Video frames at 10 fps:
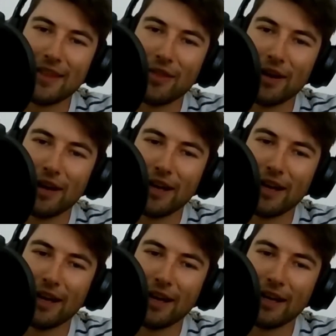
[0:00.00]
that
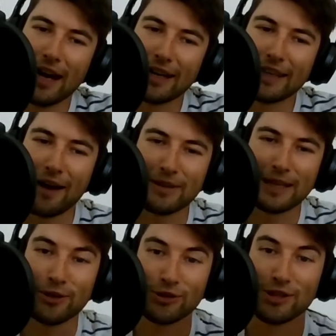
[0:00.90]
having
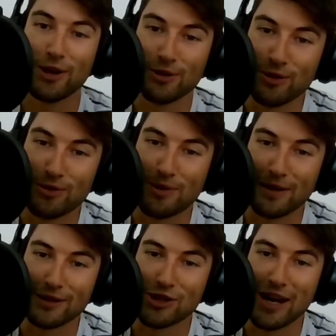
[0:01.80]
got to know you throughout
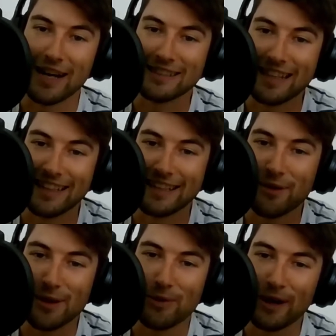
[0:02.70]
this chat and
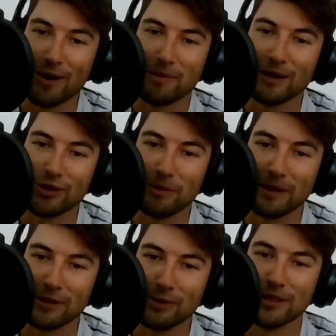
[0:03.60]
knowing what I know about Dom
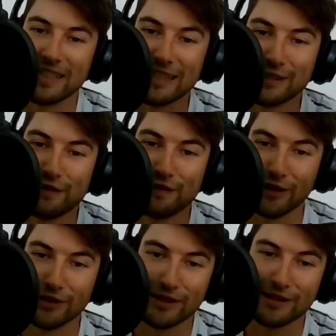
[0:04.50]
Littlewood, it's
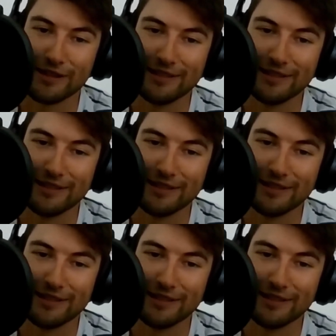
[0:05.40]
false.